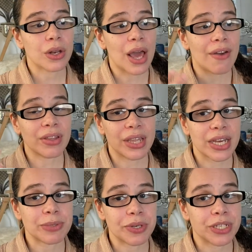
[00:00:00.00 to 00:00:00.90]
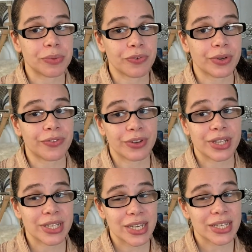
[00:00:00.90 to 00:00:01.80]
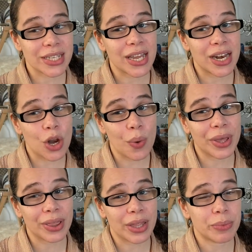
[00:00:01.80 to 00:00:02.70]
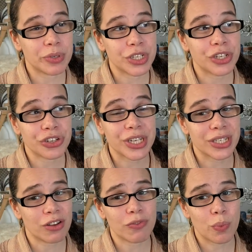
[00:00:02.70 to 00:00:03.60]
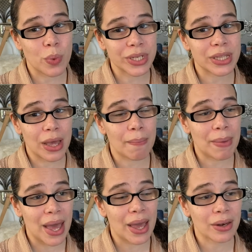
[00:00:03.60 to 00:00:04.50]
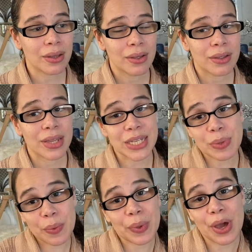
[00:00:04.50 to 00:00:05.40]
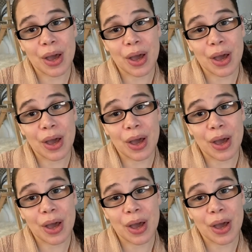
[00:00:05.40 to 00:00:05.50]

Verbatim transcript: having the experience before for the DNC and knowing that the procedure in itself wasn't that bad, that's why we,